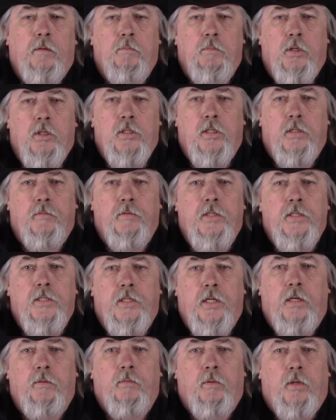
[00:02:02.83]
most of us,
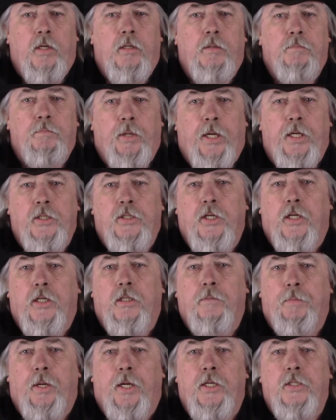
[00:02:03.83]
they run paycheck
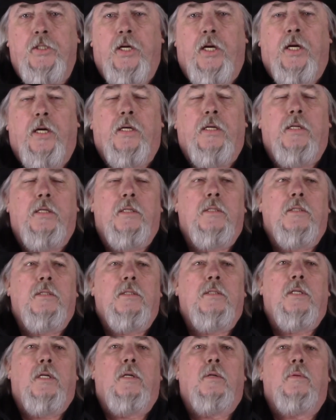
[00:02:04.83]
to paycheck.
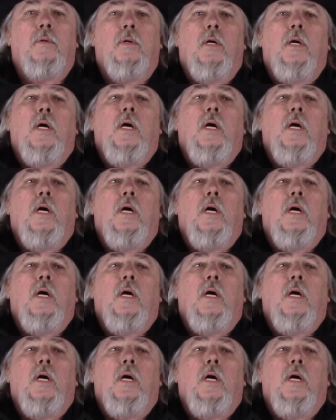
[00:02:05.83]
So,